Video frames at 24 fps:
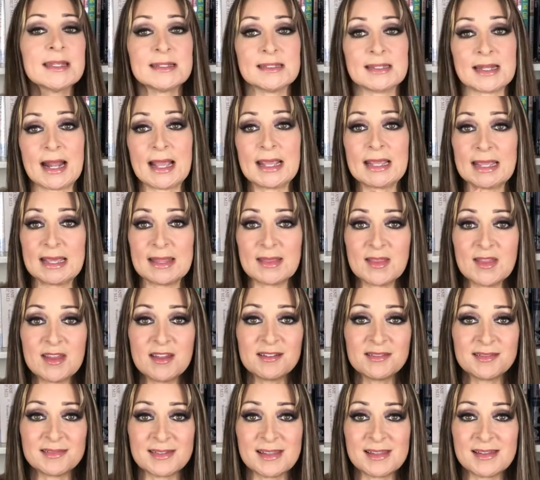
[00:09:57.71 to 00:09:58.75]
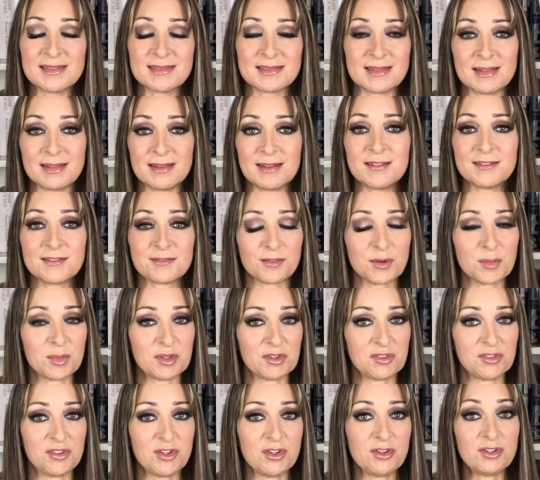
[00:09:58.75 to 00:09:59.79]
Did I get this, this, and this from
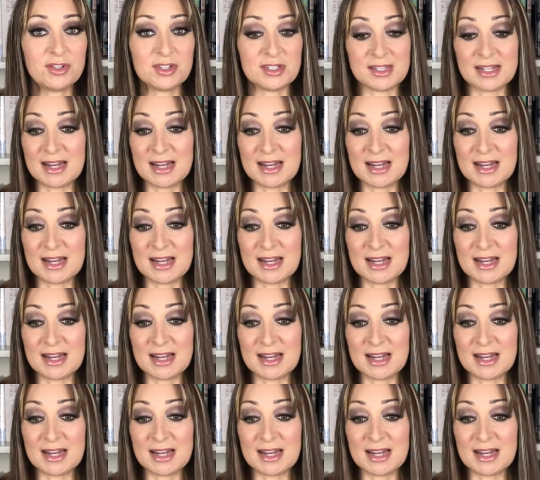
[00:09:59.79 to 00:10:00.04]
the student?